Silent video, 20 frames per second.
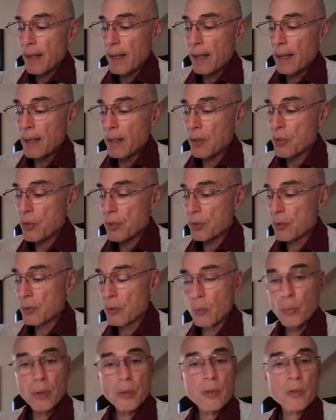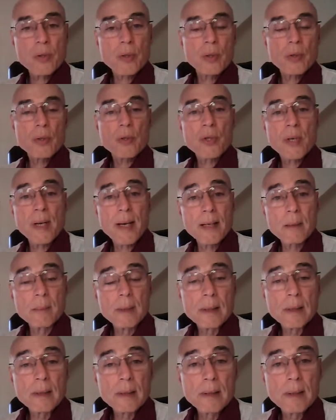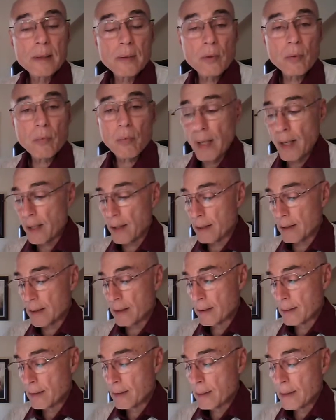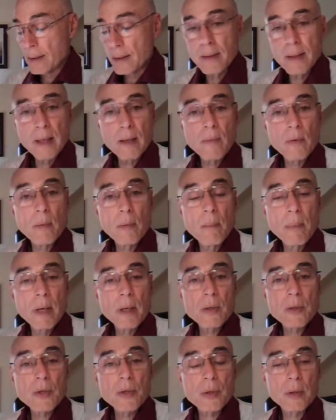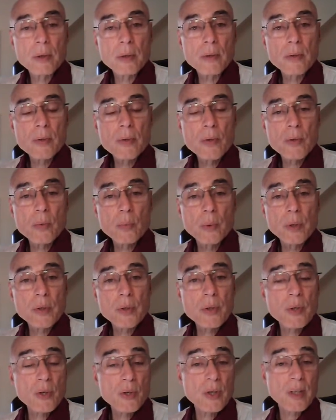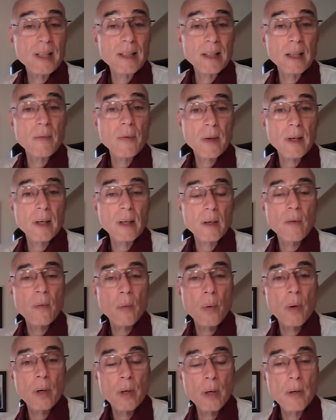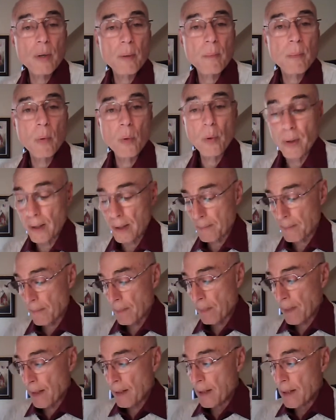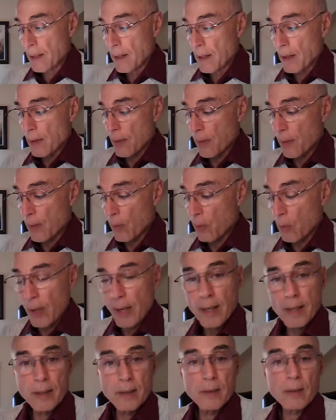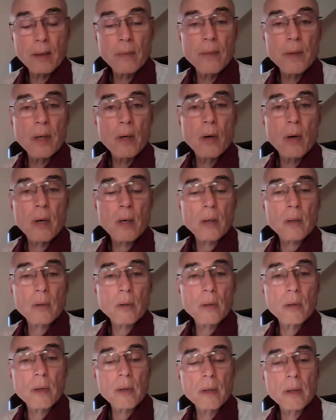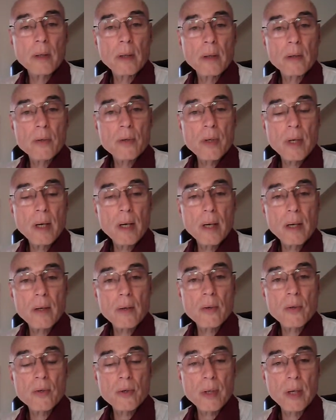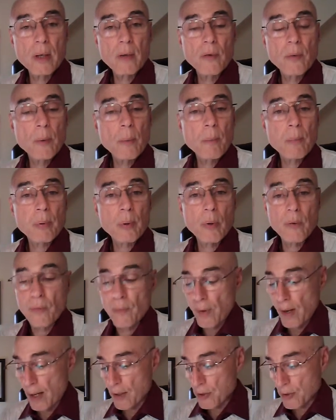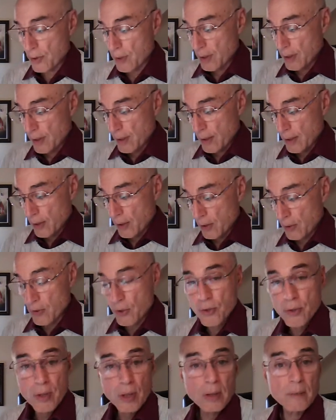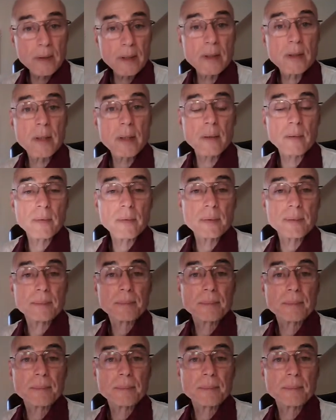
An issue which this gentleman, the writer, never mentions, which is significant for another point. The writer of the article is a self-professed conservative.